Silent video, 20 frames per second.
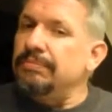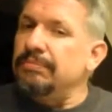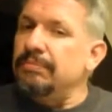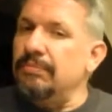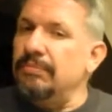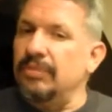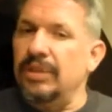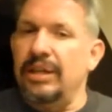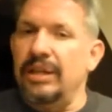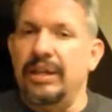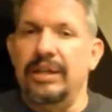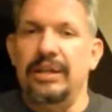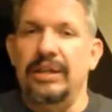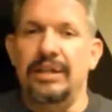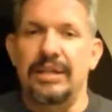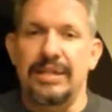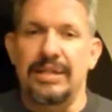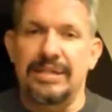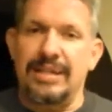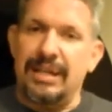Okay,
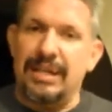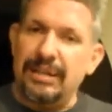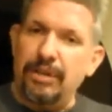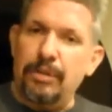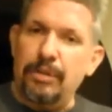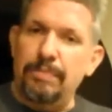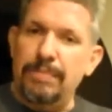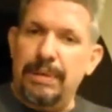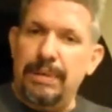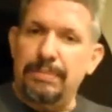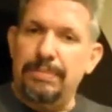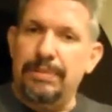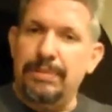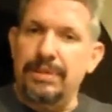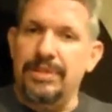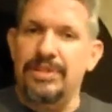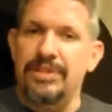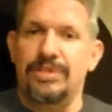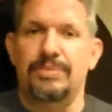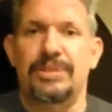he's got little
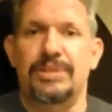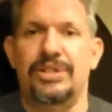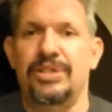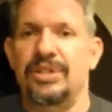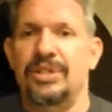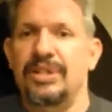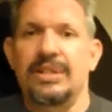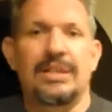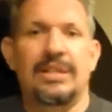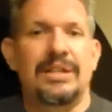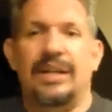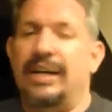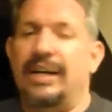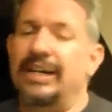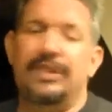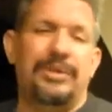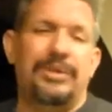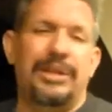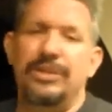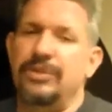bumpers, which I
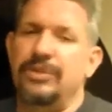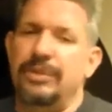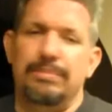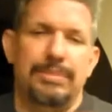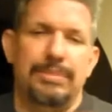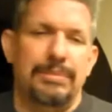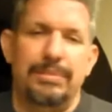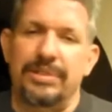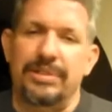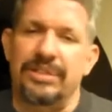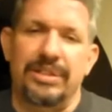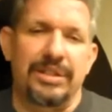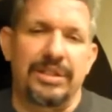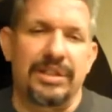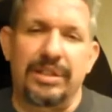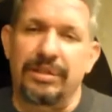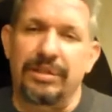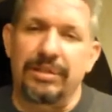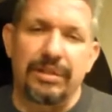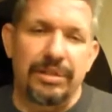tried doing bumpers on
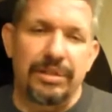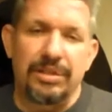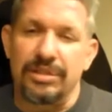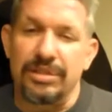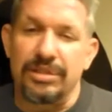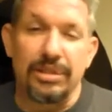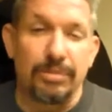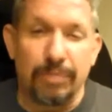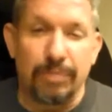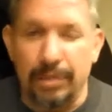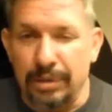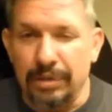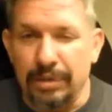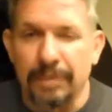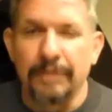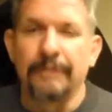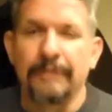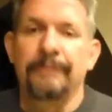here, it just didn't work.